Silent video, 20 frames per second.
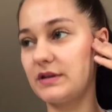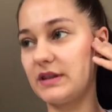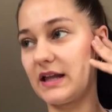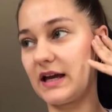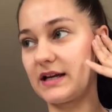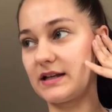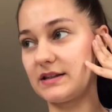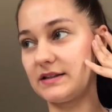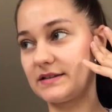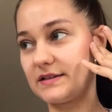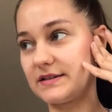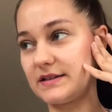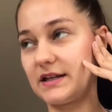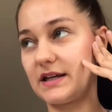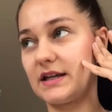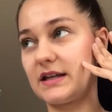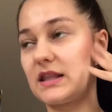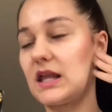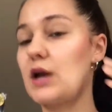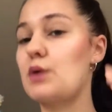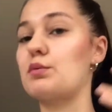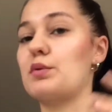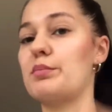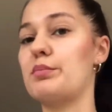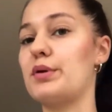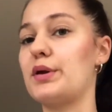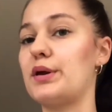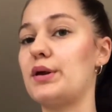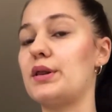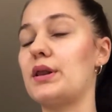like listening and then
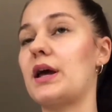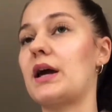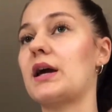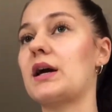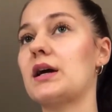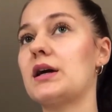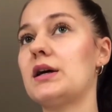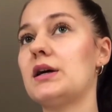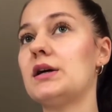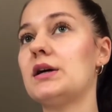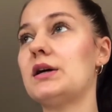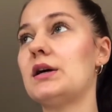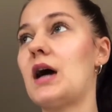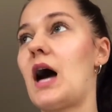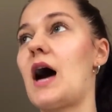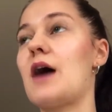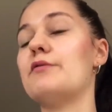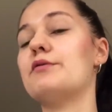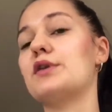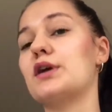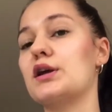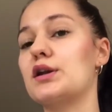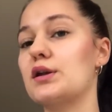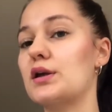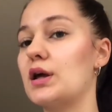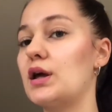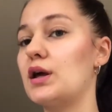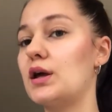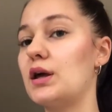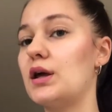repeat, like having
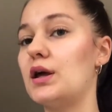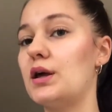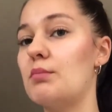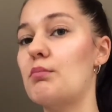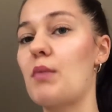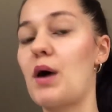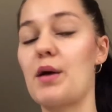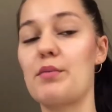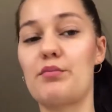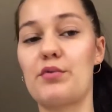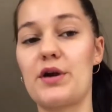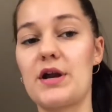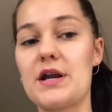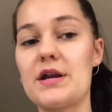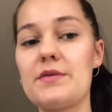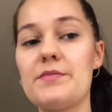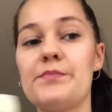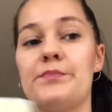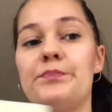it in my brain.